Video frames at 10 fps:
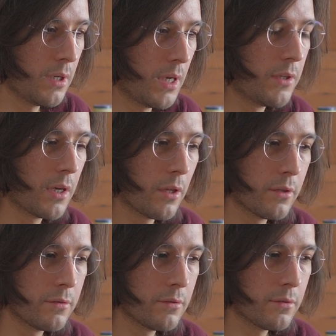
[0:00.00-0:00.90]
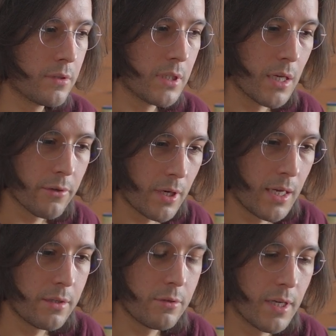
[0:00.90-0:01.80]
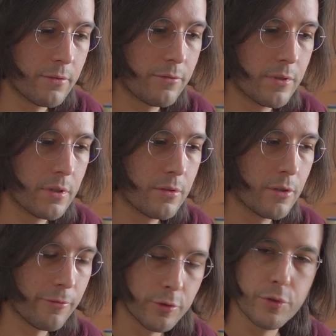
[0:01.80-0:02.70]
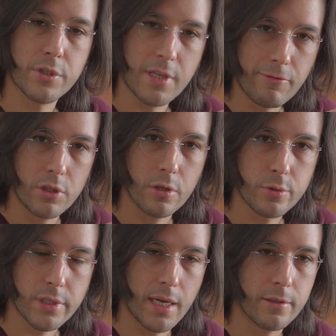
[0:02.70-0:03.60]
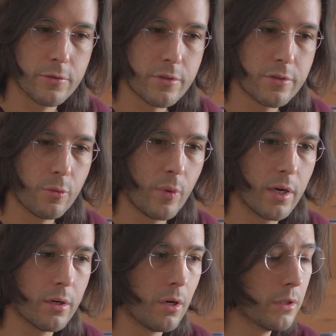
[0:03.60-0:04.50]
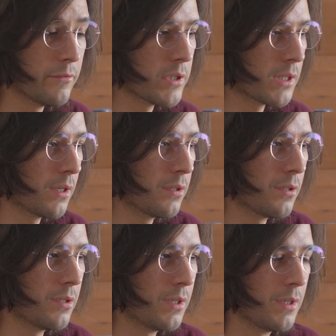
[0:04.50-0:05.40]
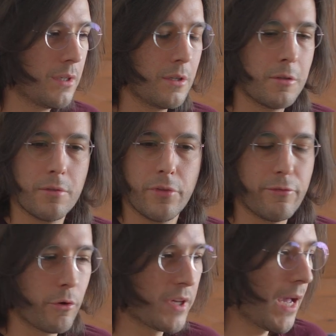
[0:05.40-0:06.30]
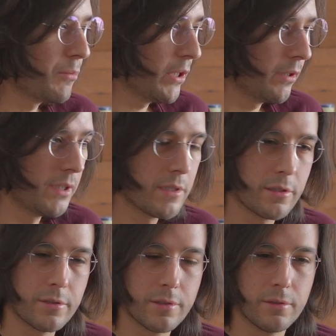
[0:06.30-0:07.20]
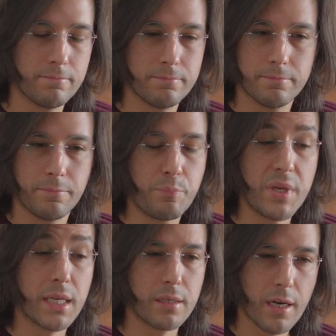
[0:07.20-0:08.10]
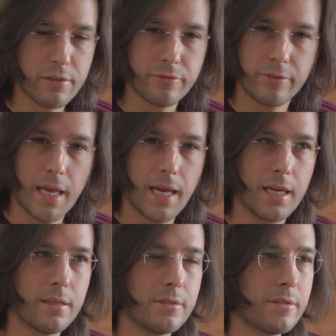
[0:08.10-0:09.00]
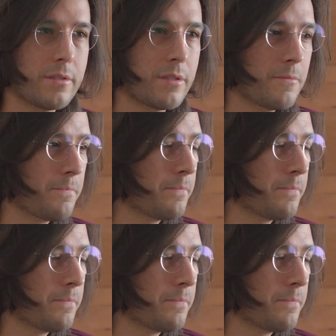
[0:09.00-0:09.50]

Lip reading: And then on the other hand, you have the full 7-note scales, where all of a sudden the vocabulary is big enough and